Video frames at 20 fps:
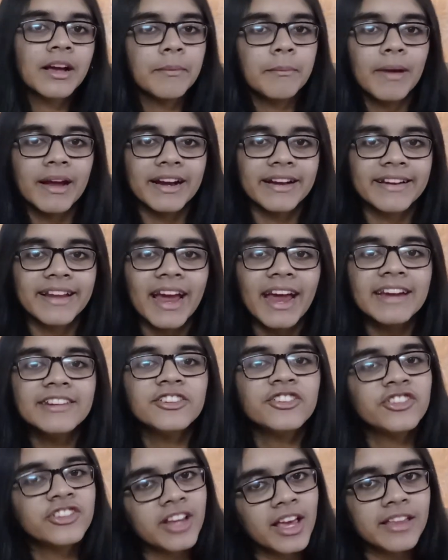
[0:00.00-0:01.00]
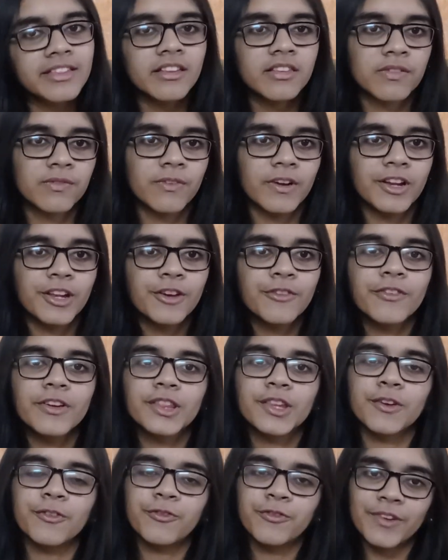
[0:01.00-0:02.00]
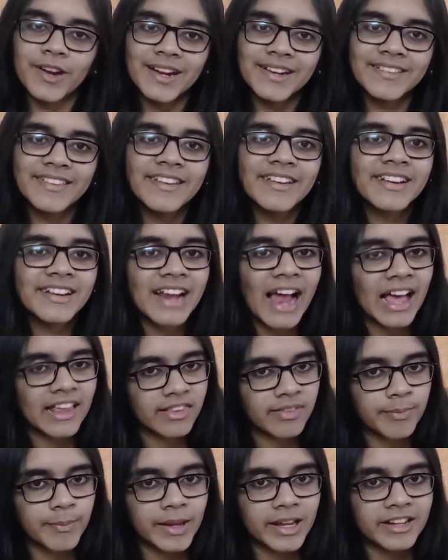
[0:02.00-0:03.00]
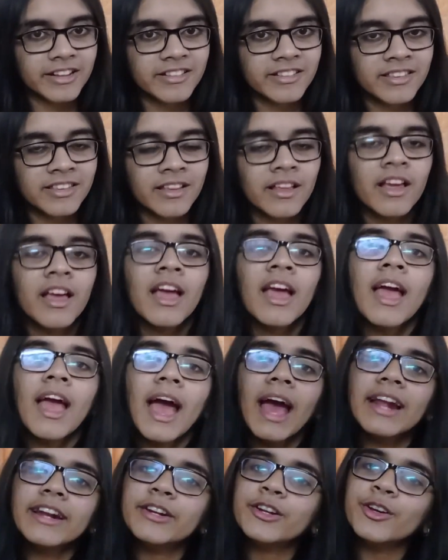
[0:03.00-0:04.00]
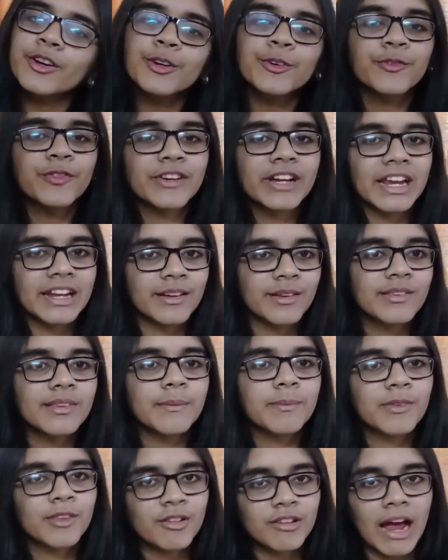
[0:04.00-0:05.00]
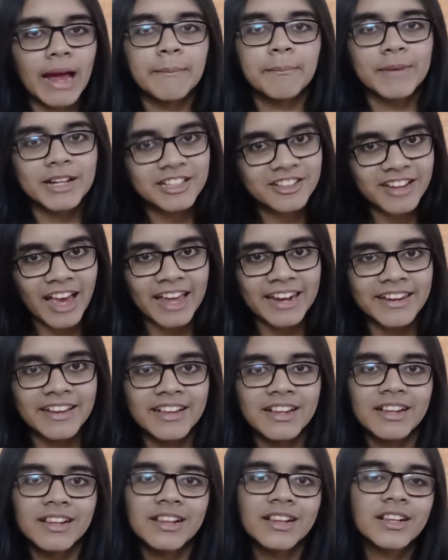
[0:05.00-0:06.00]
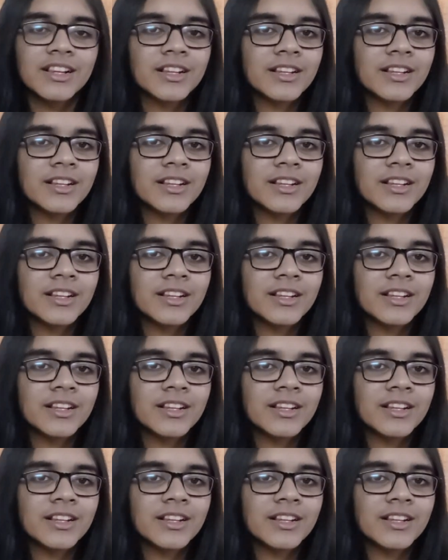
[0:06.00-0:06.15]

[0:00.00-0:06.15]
comment and share this video with your friends and classmates. And don't forget to subscribe my channel.